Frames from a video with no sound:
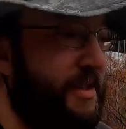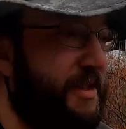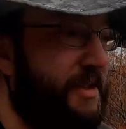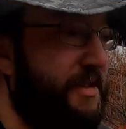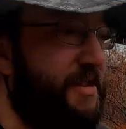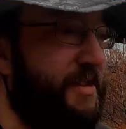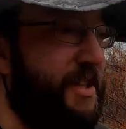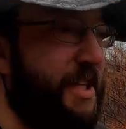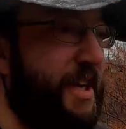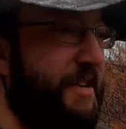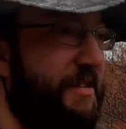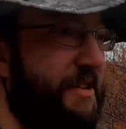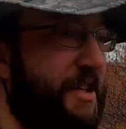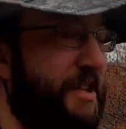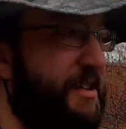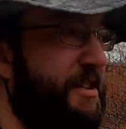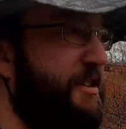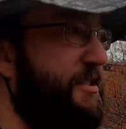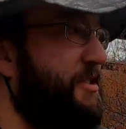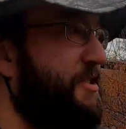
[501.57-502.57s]
don't really have
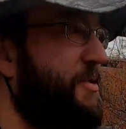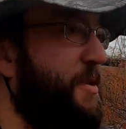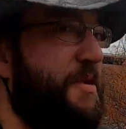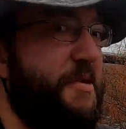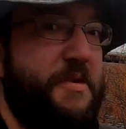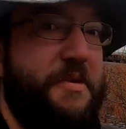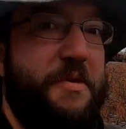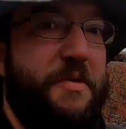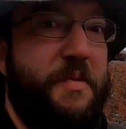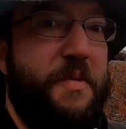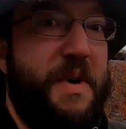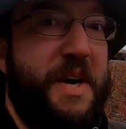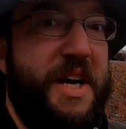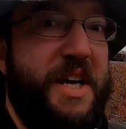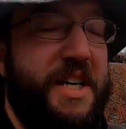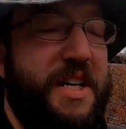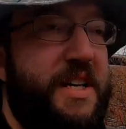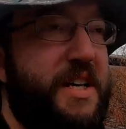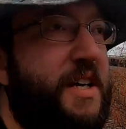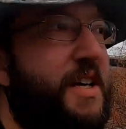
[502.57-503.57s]
anything to do other than
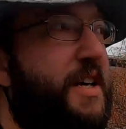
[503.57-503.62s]
wait.